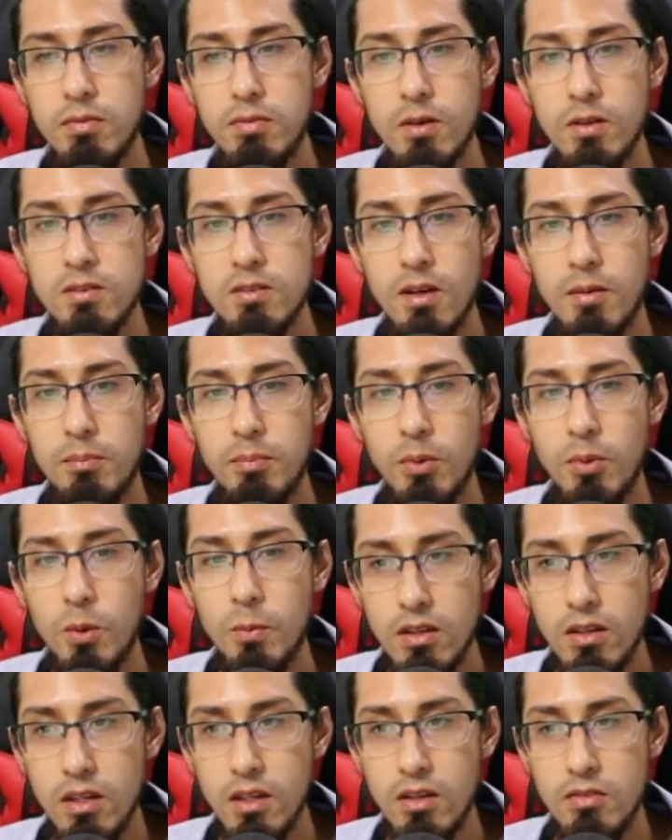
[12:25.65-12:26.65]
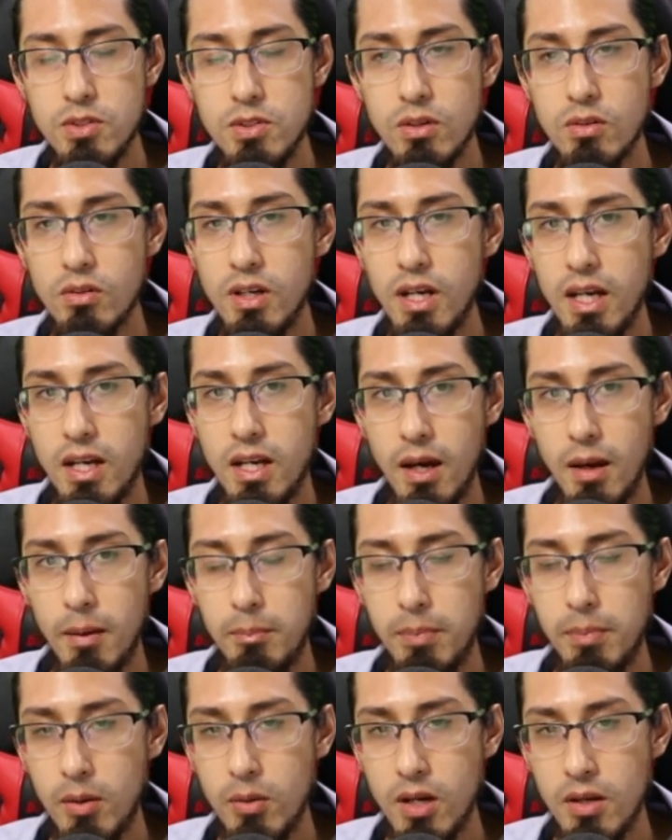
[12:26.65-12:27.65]
For example, if you create a
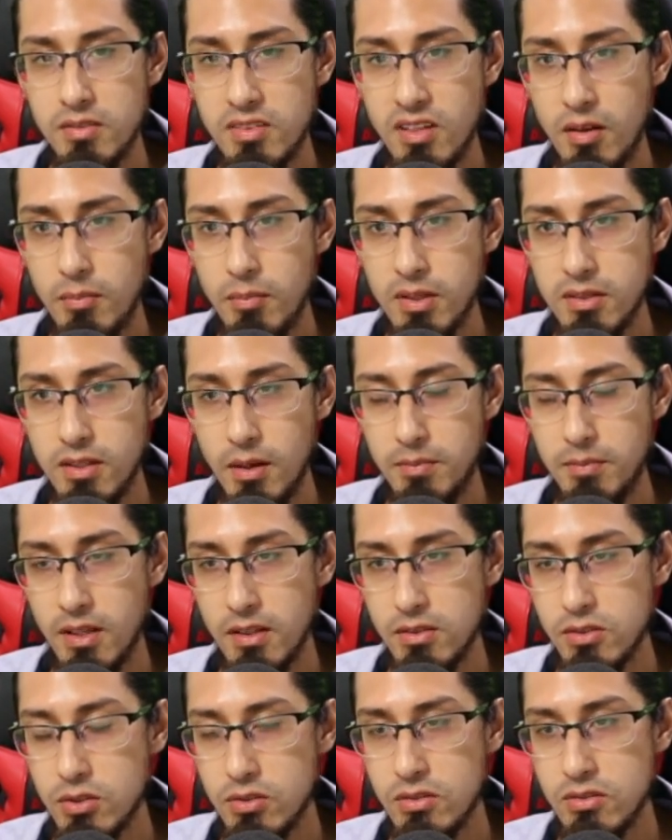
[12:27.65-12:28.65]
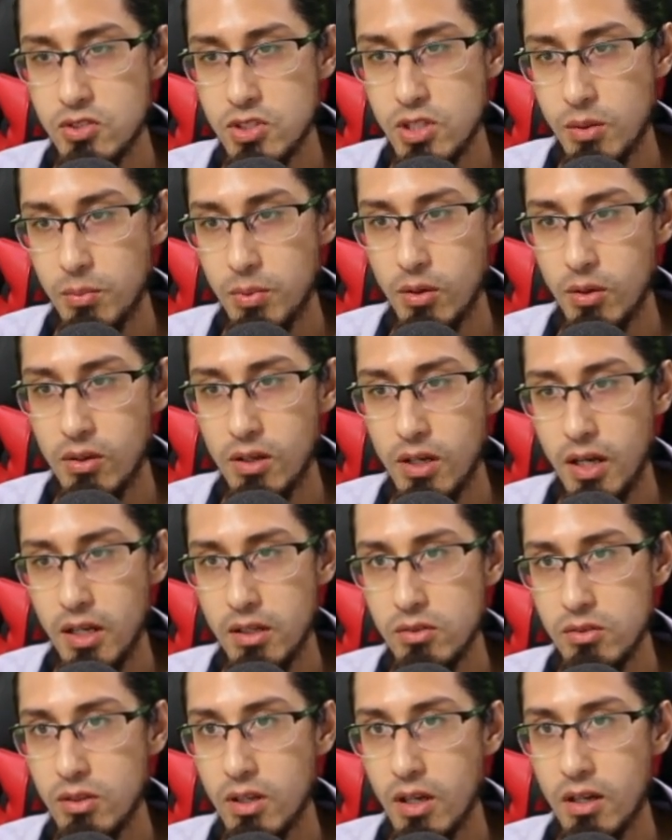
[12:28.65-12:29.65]
PowerApps Canvas apps that uses SharePoint
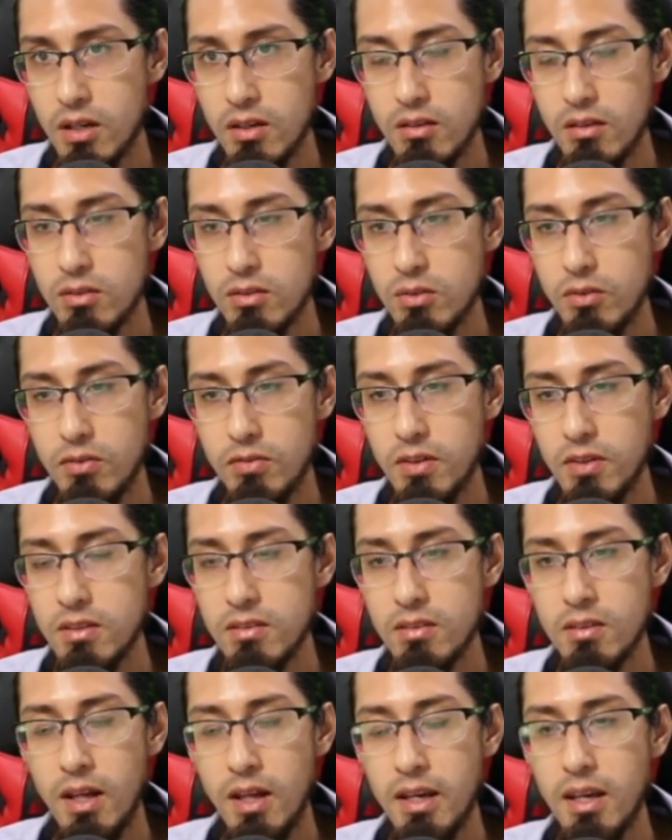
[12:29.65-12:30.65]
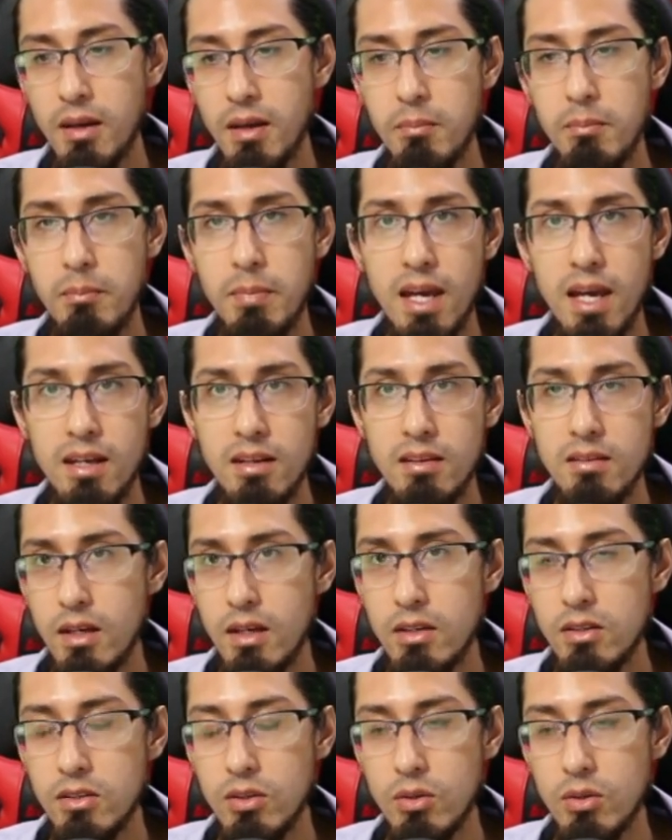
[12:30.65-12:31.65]
Online, you can do things like embedding
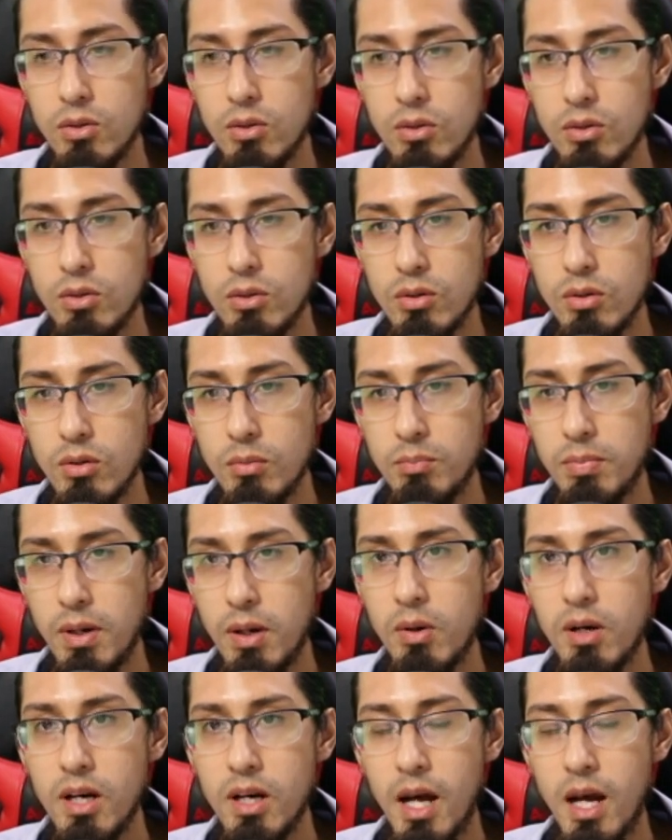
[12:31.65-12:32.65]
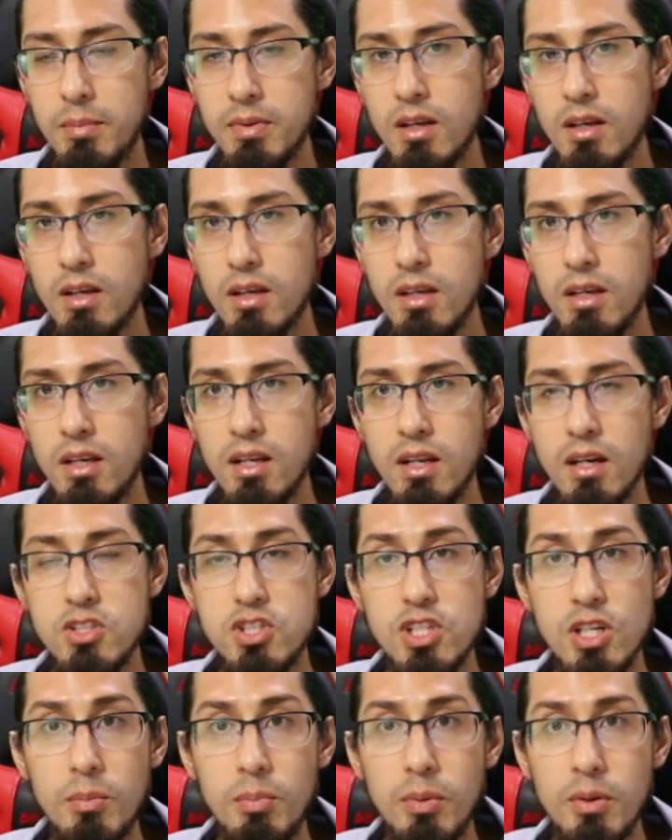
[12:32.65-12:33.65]
your PowerApps in a
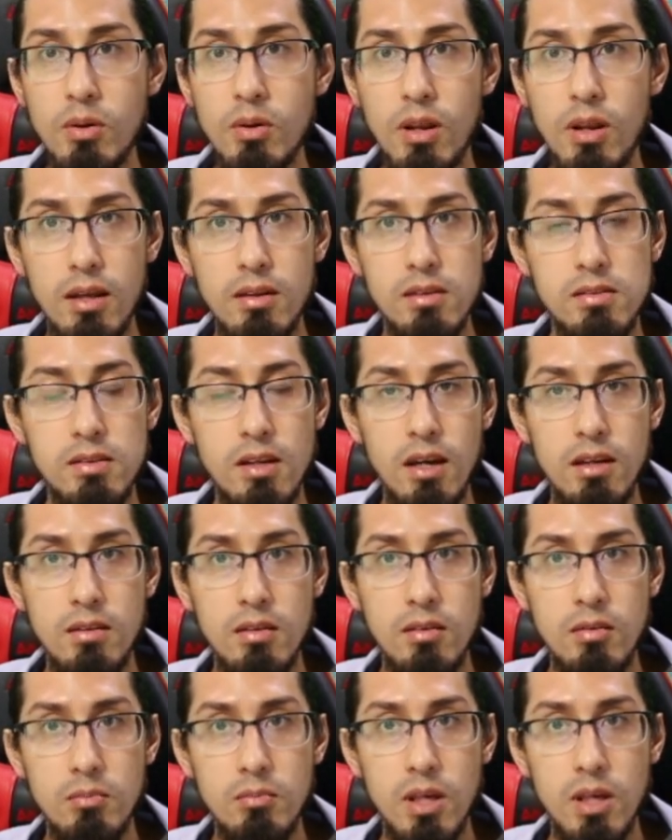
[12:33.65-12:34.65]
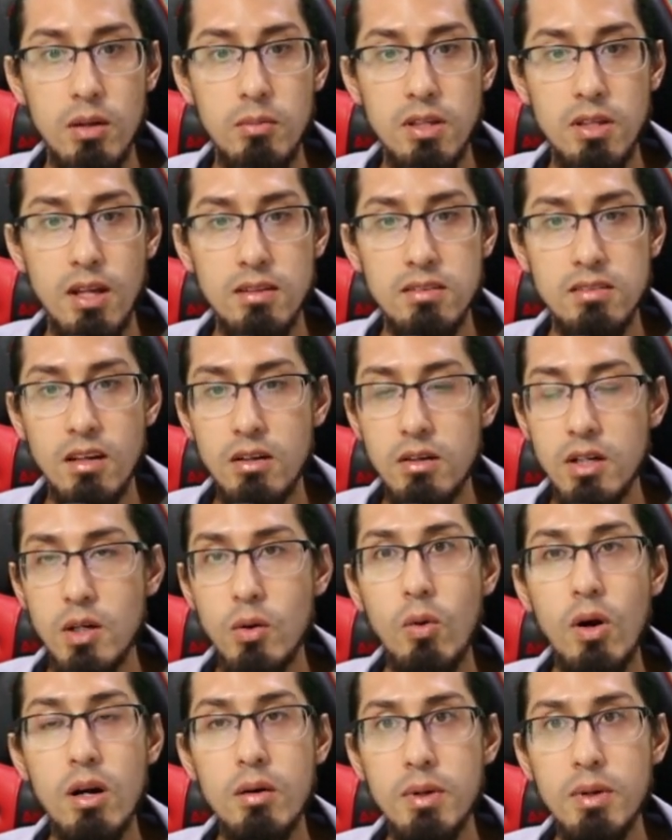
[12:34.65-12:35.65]
SharePoint Online site. Maybe that's a
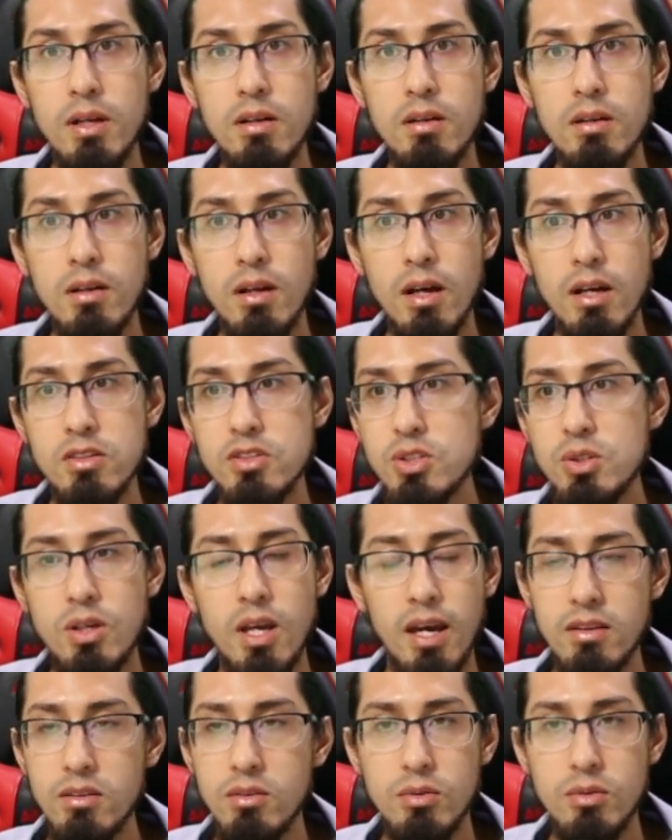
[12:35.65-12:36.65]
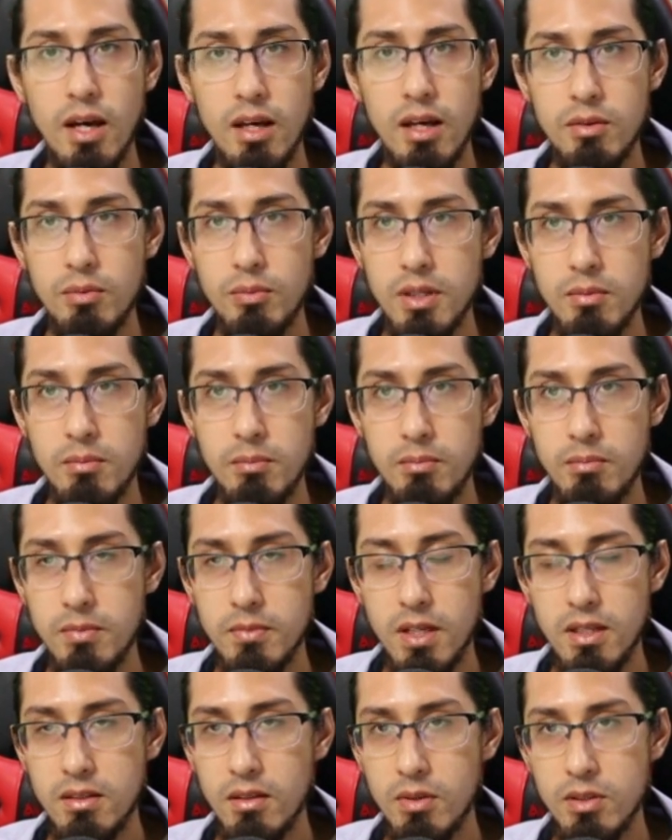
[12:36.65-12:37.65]
requirement, and you can do that with
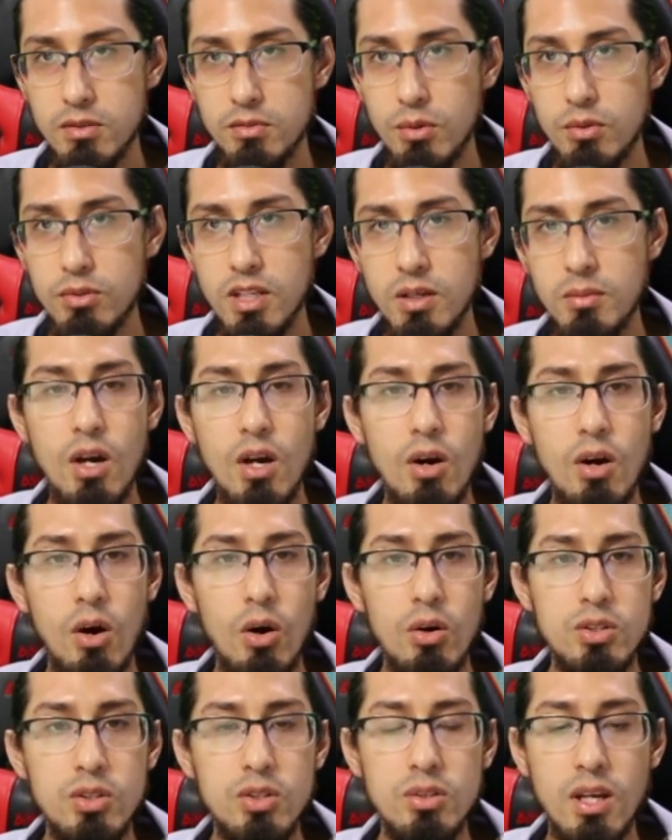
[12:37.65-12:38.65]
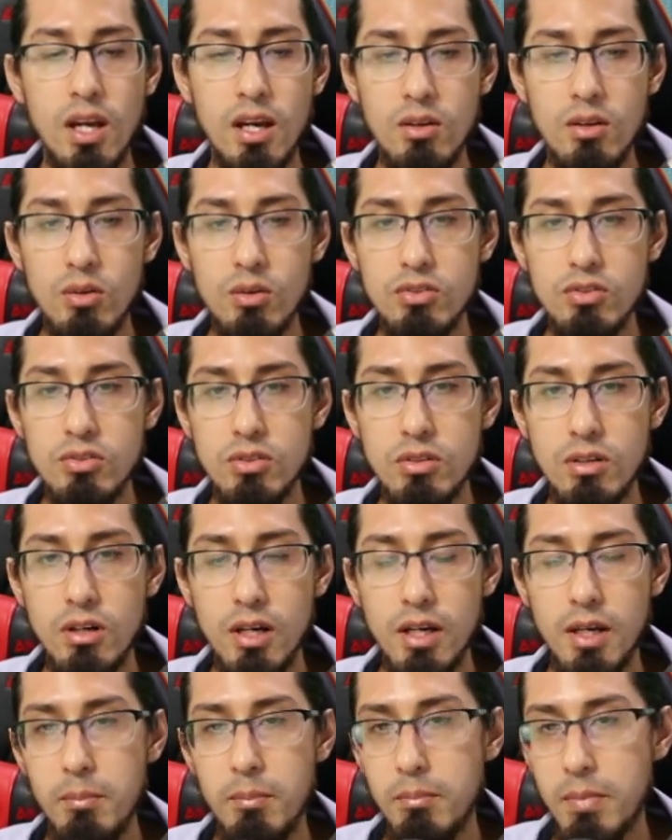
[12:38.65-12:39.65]
Dataverse for Teams. Or you can also
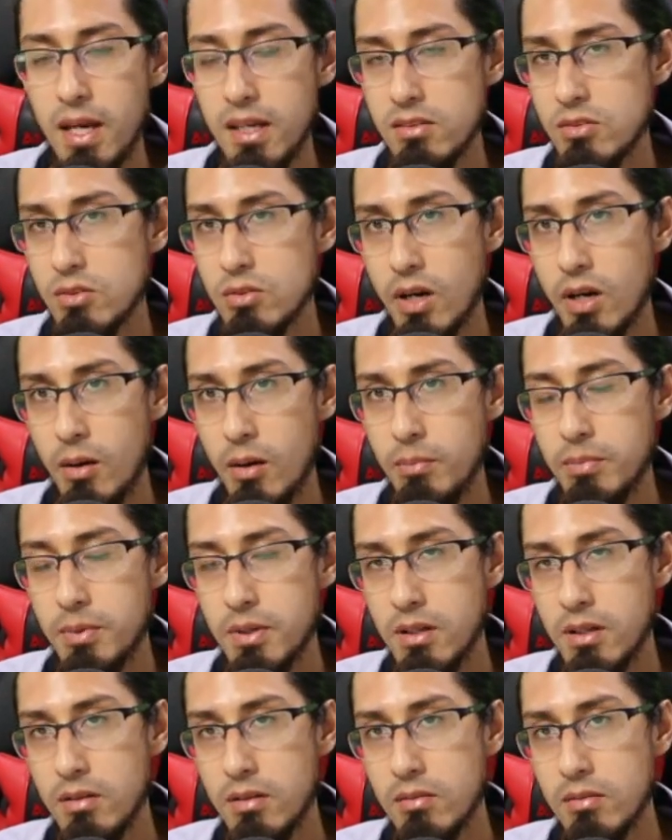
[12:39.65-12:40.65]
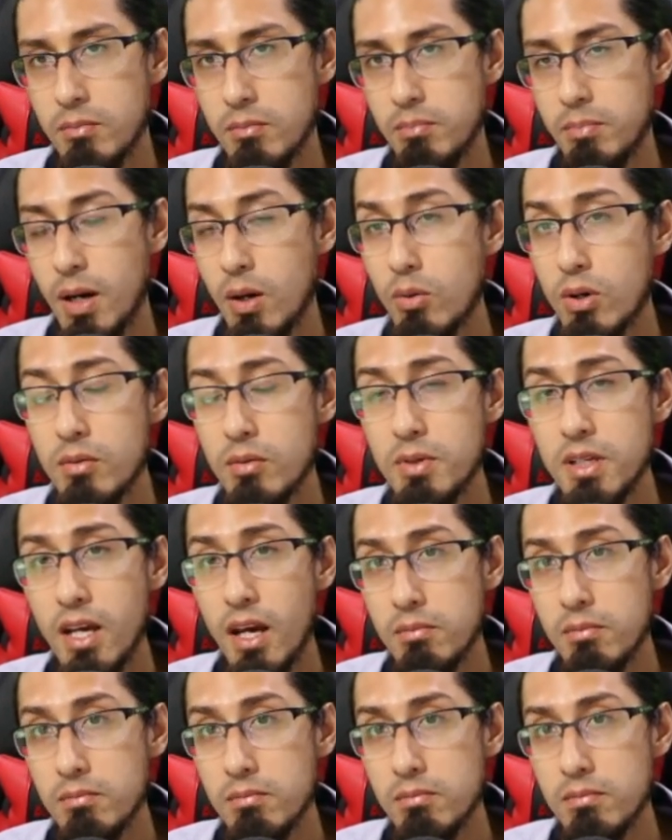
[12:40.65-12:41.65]
embed your app in Power
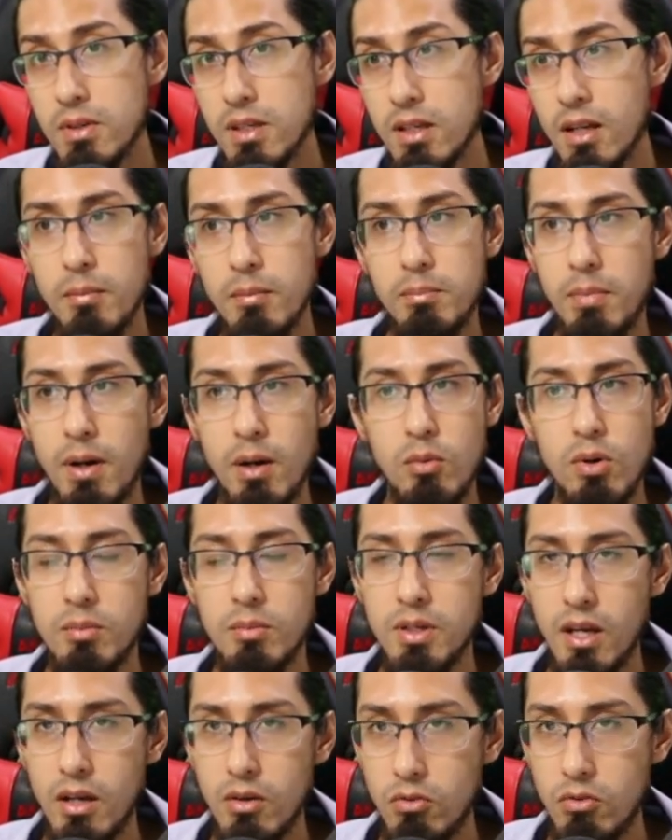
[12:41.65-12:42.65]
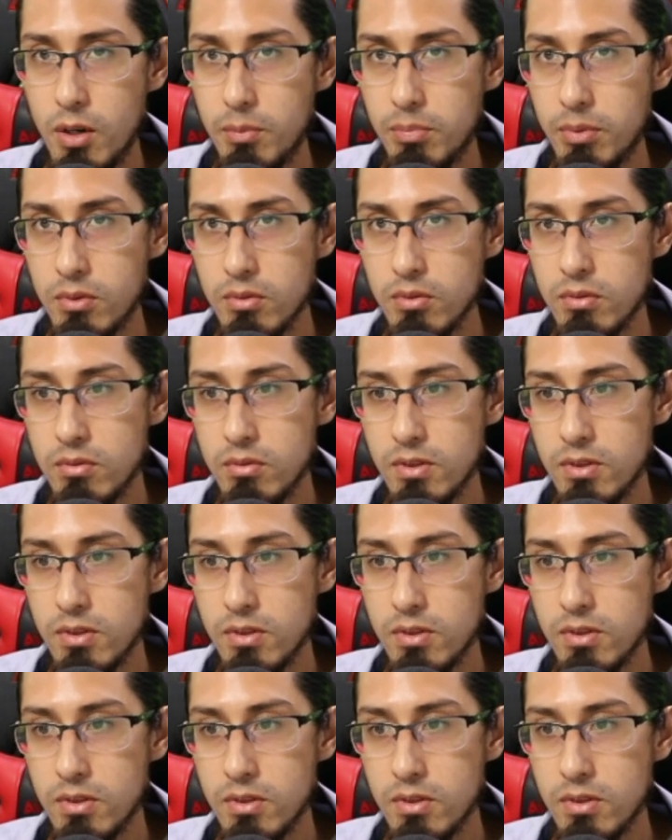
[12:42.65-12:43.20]
BI, in a Power BI report.